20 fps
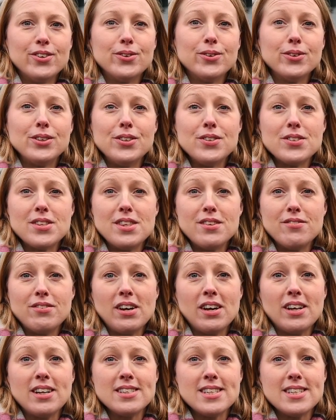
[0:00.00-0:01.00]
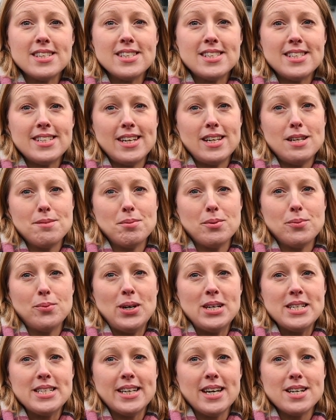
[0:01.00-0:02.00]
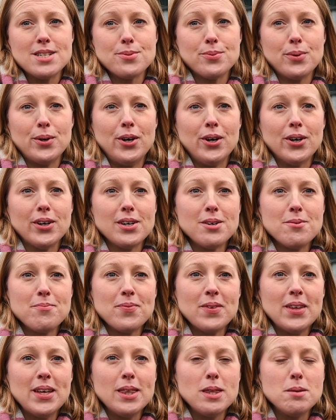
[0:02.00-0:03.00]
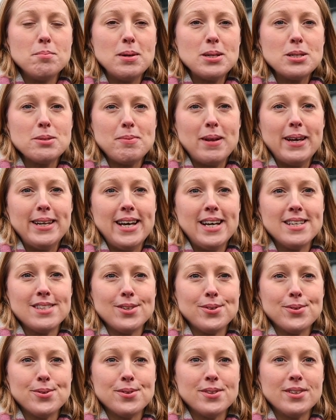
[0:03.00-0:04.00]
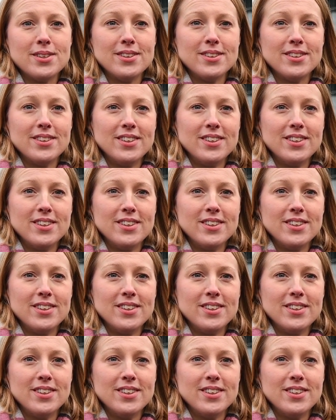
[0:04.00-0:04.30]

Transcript: or using the rail as a sustainable way to get to work, the Bishop Line has it all.